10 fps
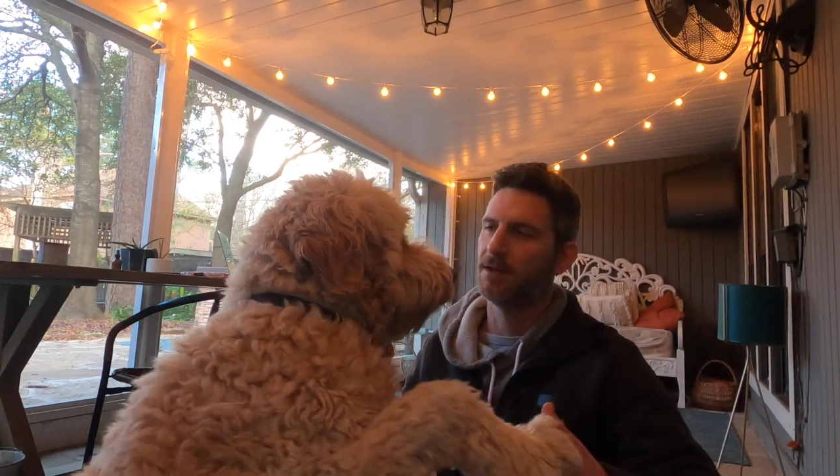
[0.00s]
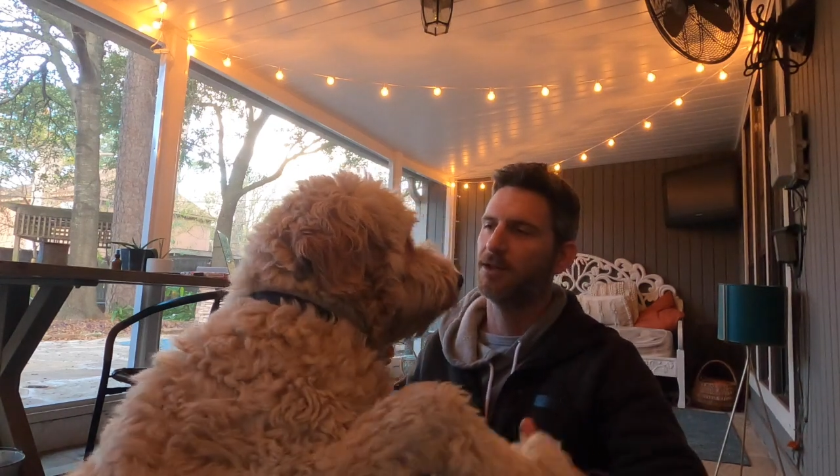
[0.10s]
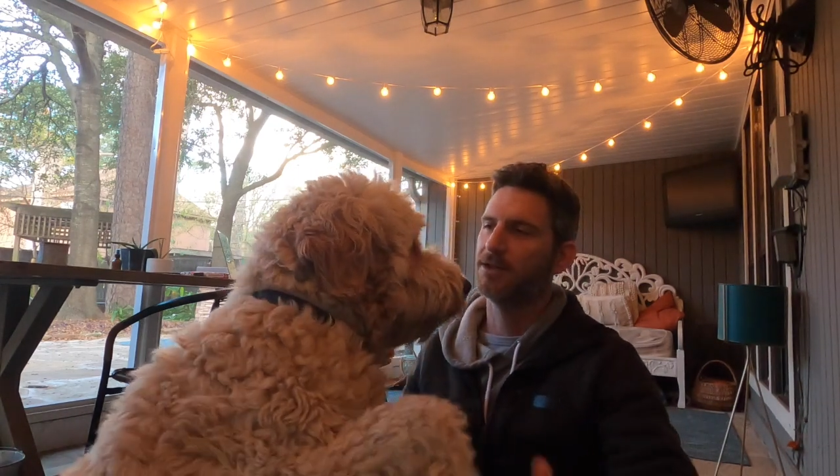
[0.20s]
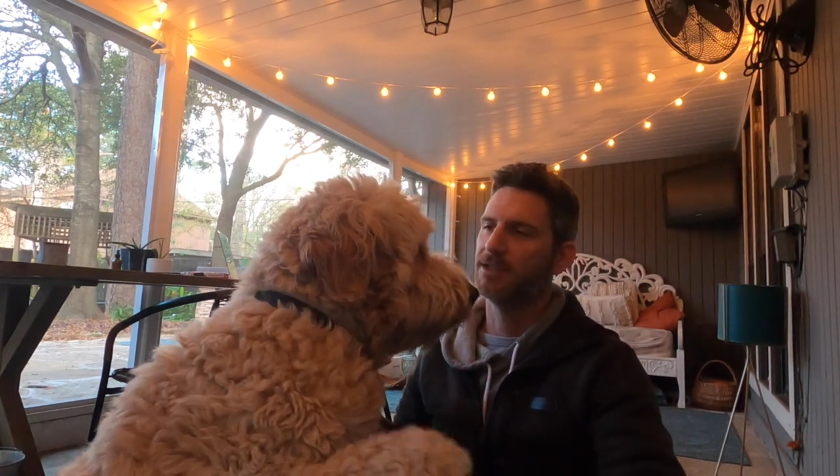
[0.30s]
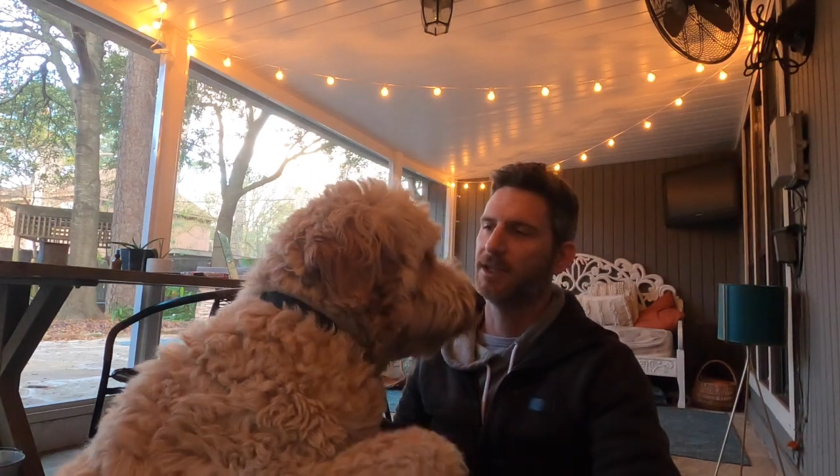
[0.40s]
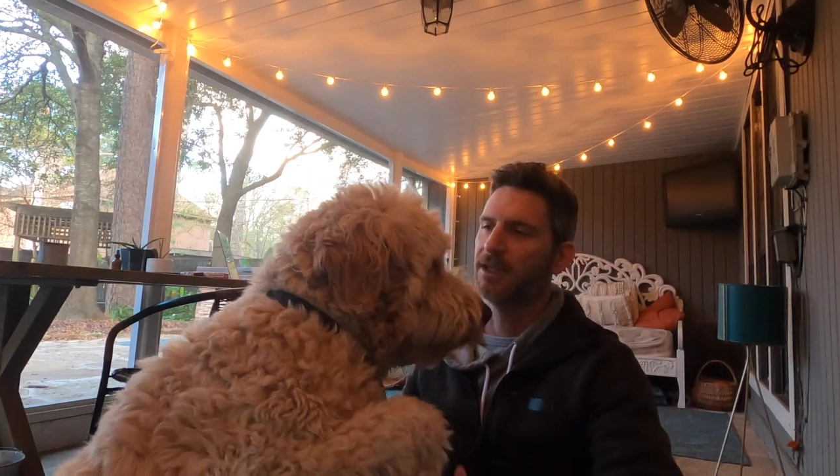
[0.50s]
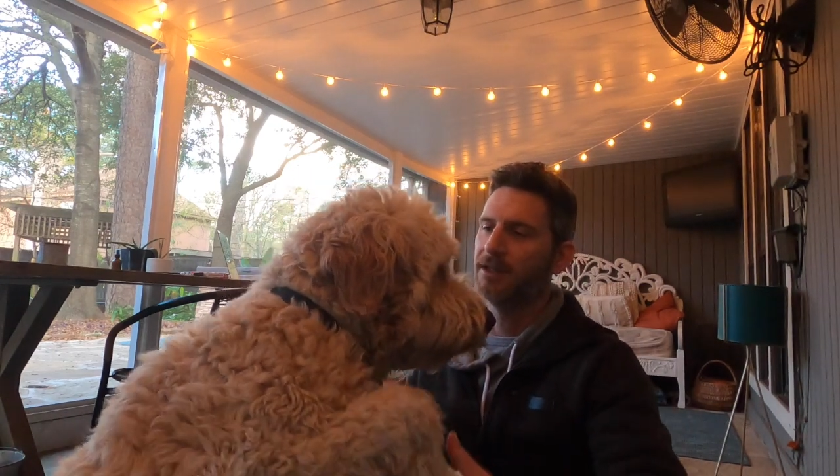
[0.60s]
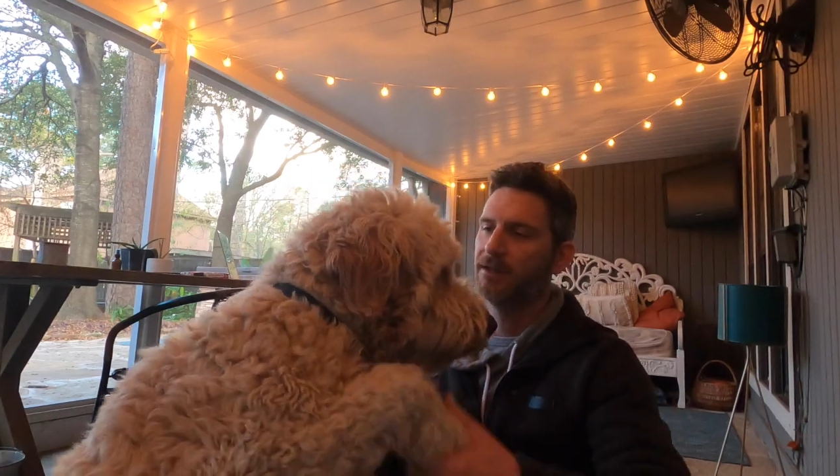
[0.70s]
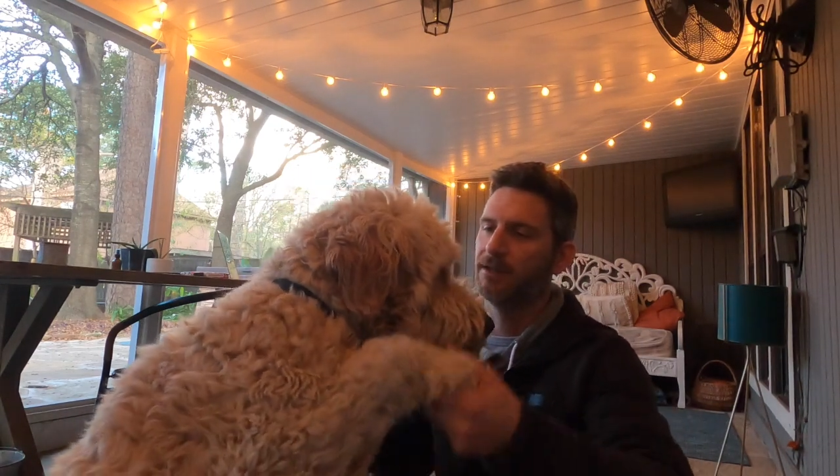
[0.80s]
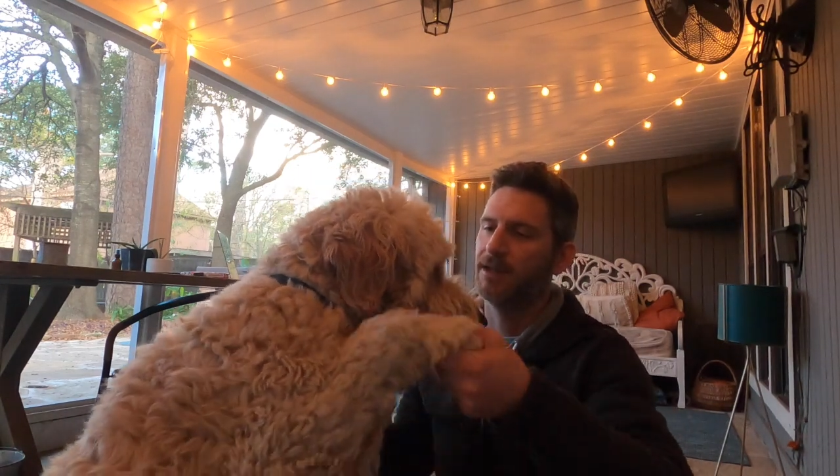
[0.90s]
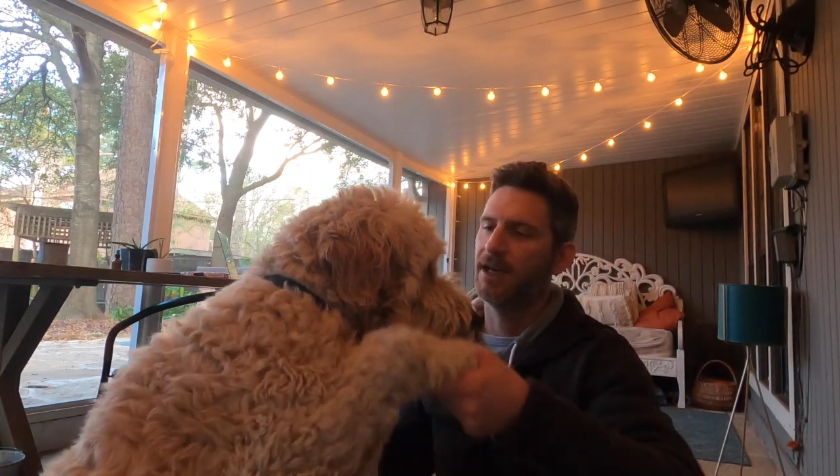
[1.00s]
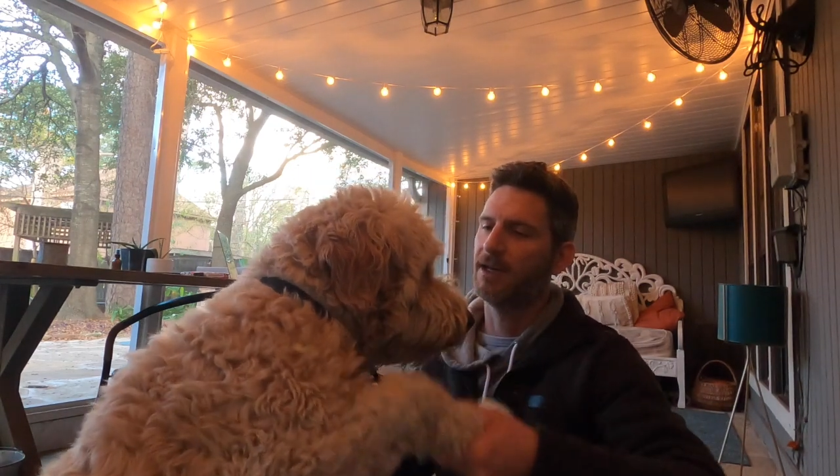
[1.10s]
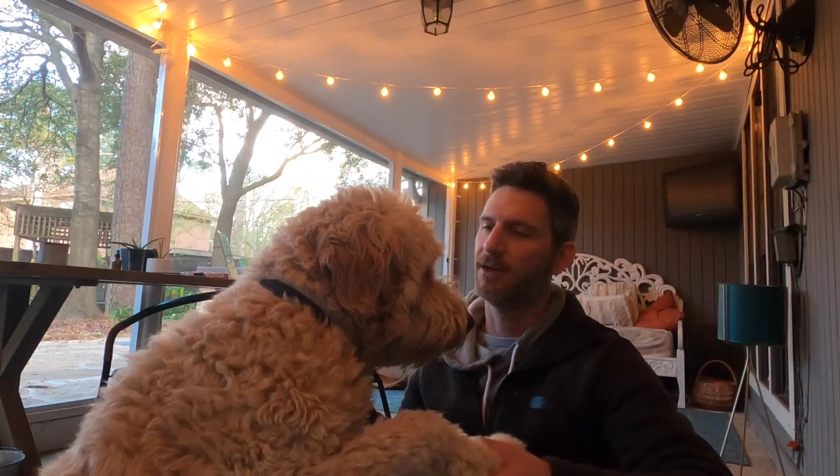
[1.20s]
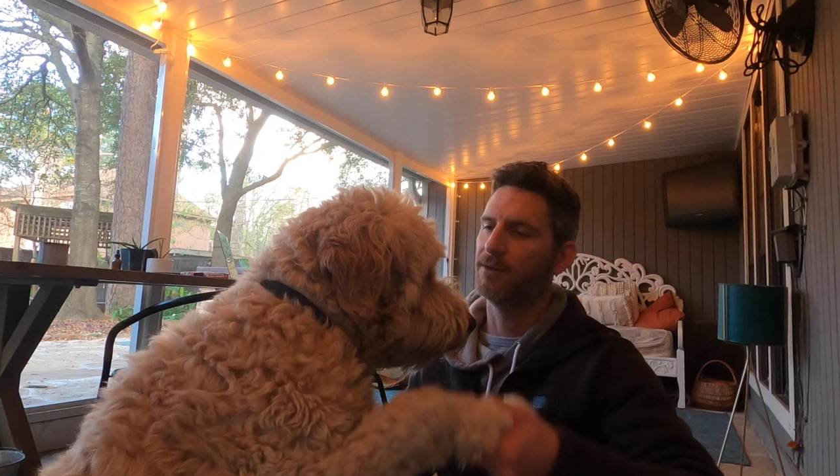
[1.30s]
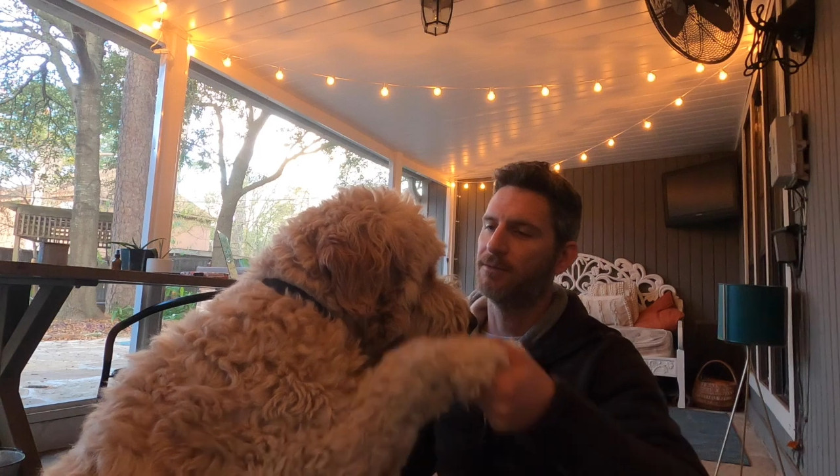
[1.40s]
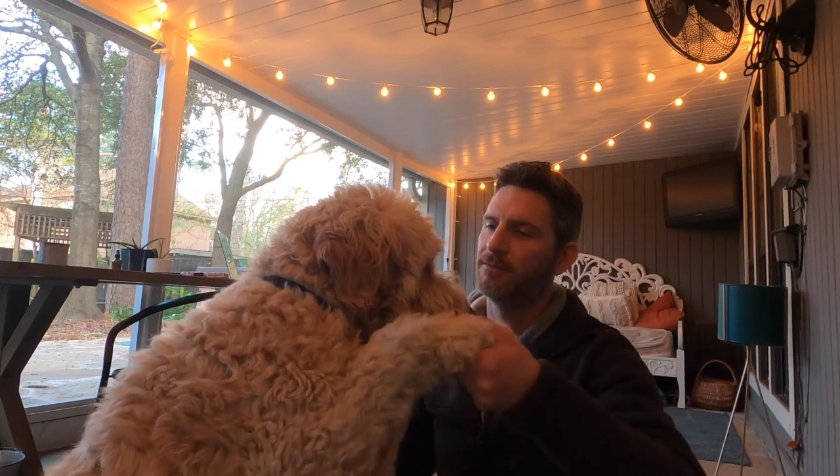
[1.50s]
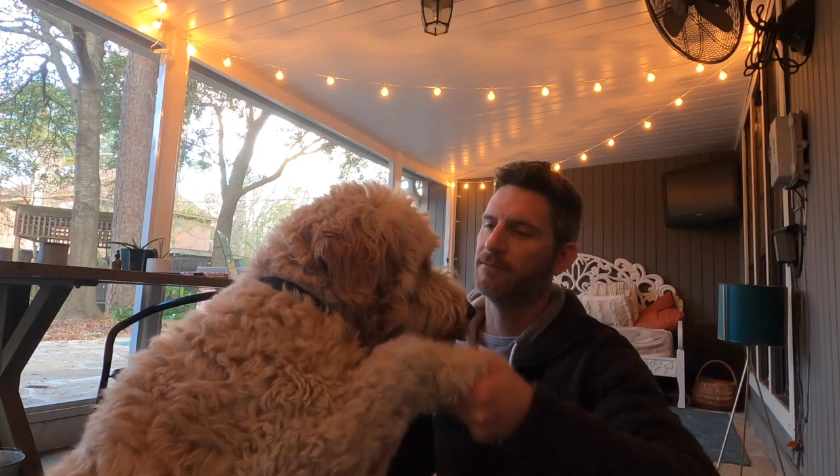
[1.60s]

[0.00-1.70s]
Aren't I? Hello.